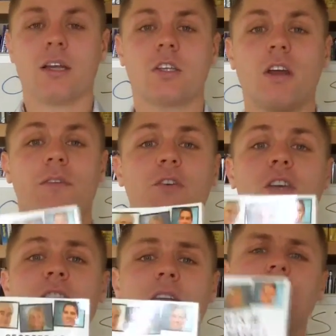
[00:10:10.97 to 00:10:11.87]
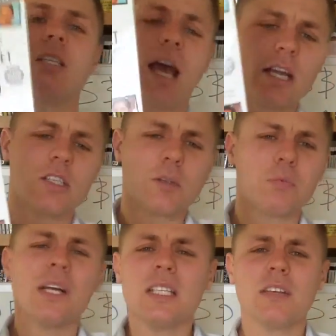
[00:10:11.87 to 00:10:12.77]
So first thing is, actually just
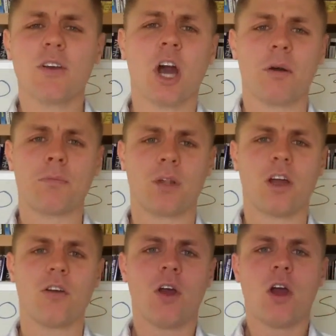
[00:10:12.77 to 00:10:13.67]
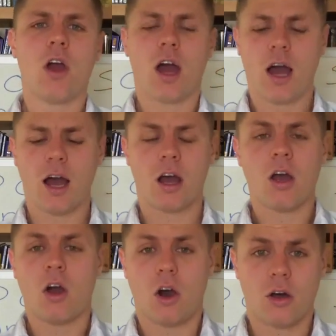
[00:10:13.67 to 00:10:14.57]
please leave a comment below
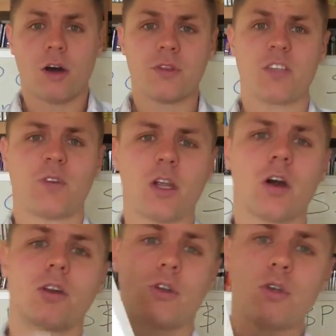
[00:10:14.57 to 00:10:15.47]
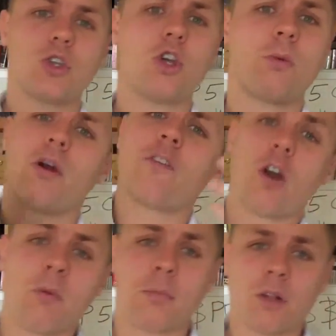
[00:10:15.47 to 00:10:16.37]
on this video on YouTube, or if
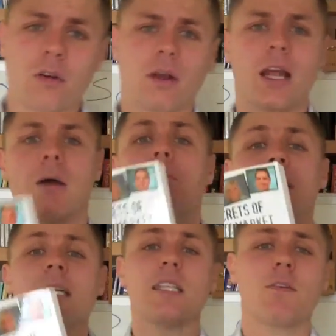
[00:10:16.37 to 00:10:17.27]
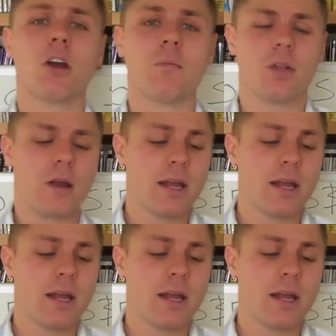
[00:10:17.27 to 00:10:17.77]
you're on my blog right now, please leave a comment below.